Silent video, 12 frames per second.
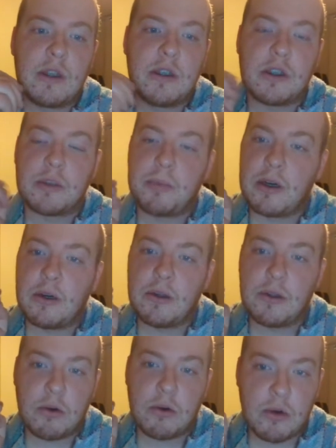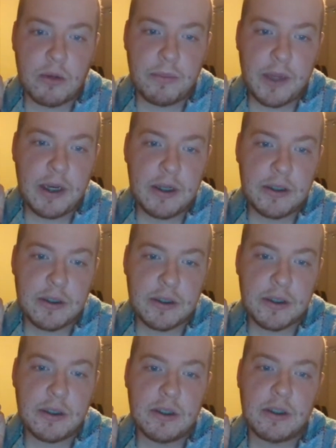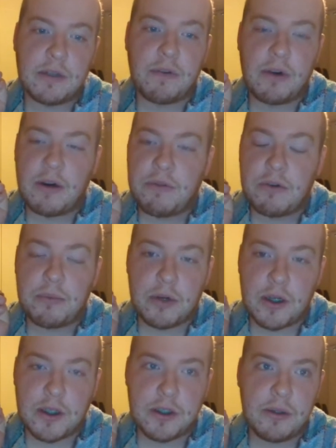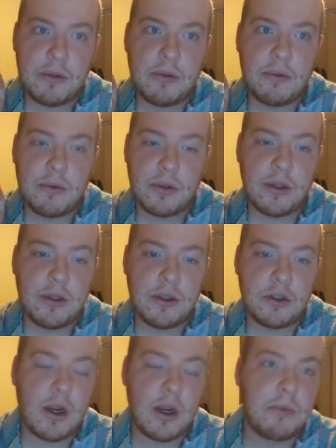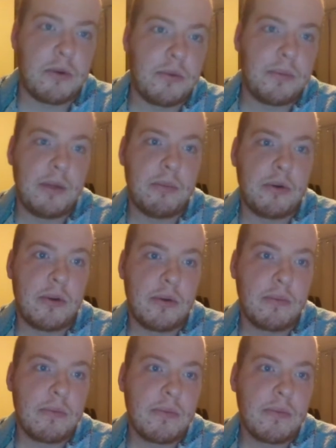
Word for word: The spirit of the Corn Maidens is forever present with the tribal people.